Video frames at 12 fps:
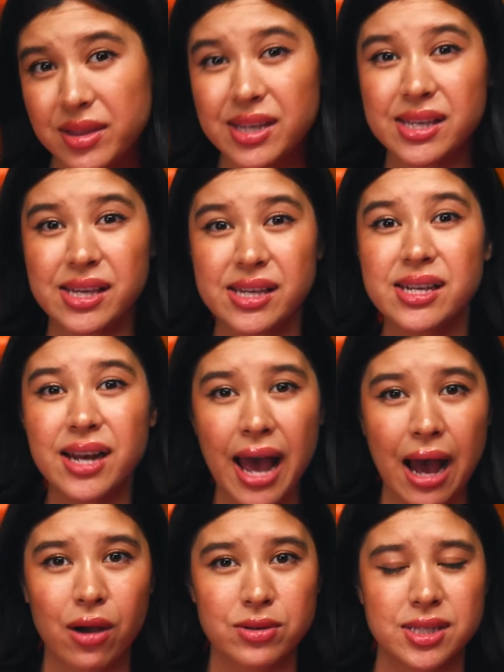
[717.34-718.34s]
The Gein
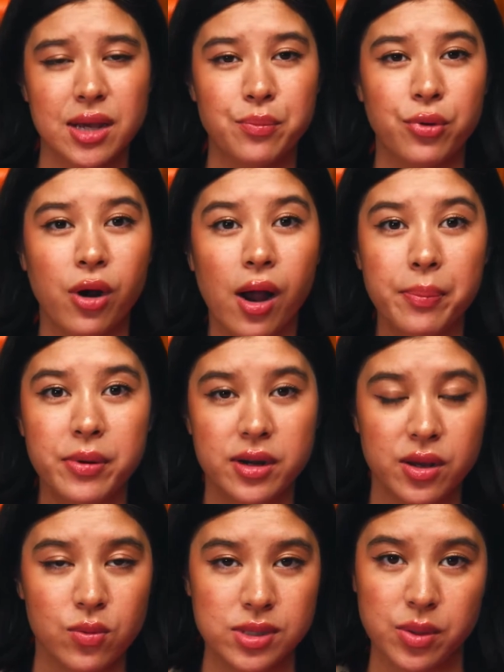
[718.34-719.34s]
house and
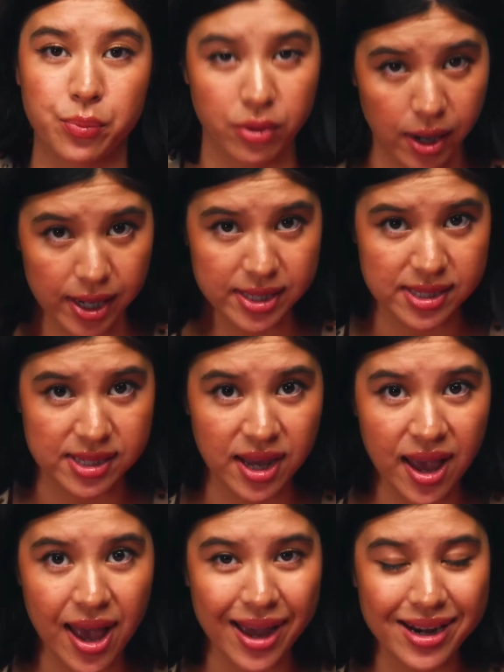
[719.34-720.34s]
property was appraised,
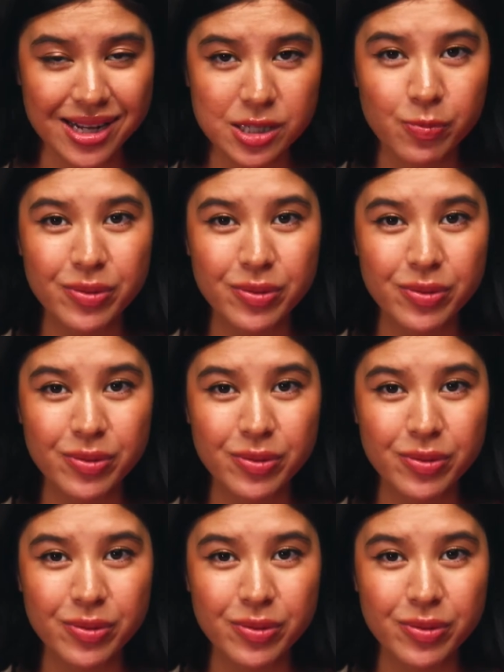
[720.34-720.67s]
and his